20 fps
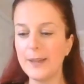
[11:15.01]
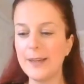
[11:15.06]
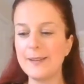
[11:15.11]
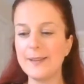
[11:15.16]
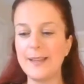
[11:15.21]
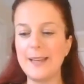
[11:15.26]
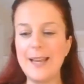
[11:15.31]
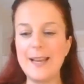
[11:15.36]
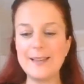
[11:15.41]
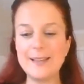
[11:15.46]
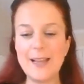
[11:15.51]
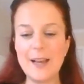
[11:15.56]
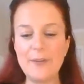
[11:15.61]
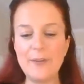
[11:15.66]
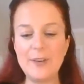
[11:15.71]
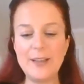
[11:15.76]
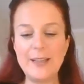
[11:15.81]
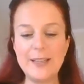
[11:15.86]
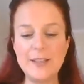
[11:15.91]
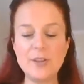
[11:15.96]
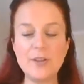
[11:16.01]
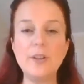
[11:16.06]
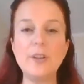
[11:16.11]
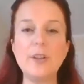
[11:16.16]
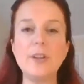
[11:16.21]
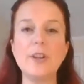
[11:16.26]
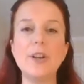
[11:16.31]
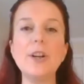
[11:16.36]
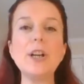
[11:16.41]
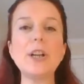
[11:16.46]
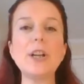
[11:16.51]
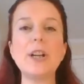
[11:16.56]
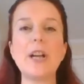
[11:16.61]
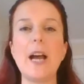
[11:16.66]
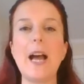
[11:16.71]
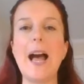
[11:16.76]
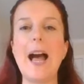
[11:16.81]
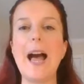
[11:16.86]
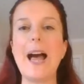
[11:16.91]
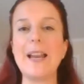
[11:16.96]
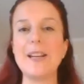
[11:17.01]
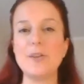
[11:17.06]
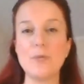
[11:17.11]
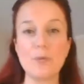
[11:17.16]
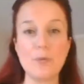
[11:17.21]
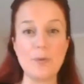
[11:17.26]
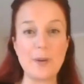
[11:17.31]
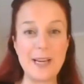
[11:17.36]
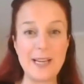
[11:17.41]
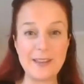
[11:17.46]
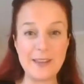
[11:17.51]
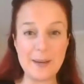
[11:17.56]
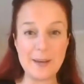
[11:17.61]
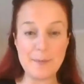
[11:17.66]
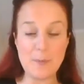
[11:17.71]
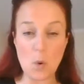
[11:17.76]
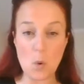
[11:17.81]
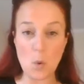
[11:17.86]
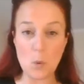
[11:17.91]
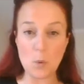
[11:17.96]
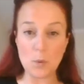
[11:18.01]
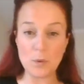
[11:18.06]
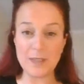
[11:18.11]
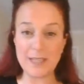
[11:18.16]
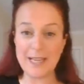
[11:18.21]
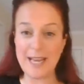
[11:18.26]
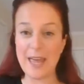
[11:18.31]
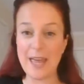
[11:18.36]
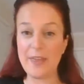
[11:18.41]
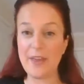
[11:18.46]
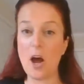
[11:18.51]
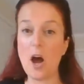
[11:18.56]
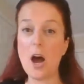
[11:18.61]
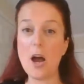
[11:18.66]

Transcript: So let's have a little look and read them all together.